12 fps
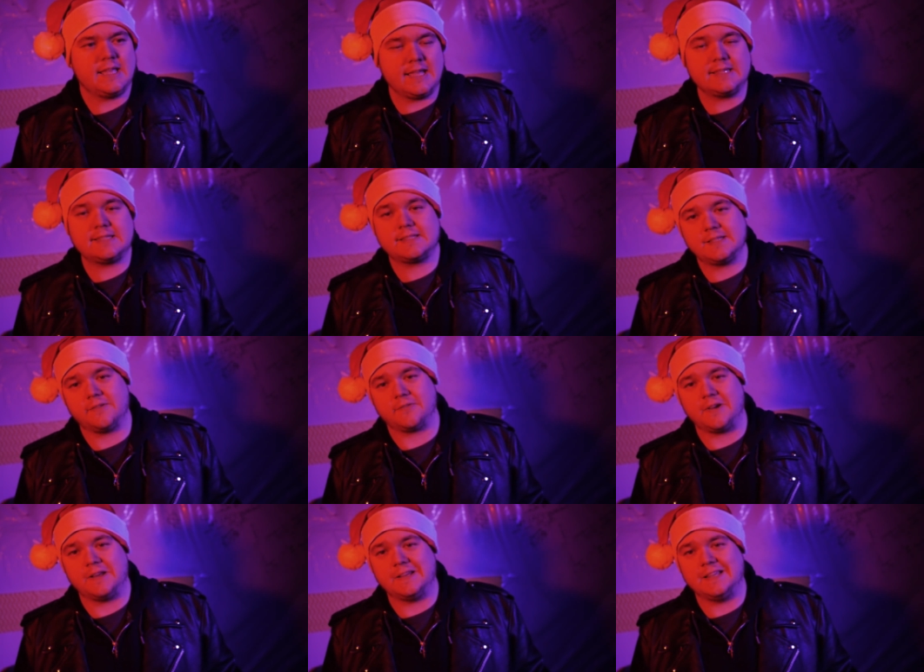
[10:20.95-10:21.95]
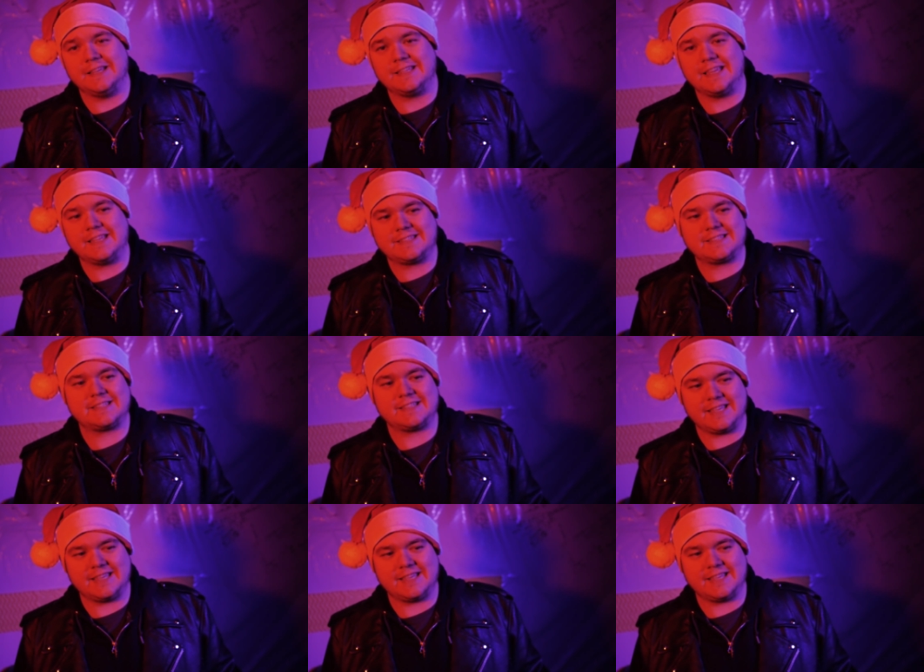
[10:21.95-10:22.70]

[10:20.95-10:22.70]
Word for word: it's different. It, it's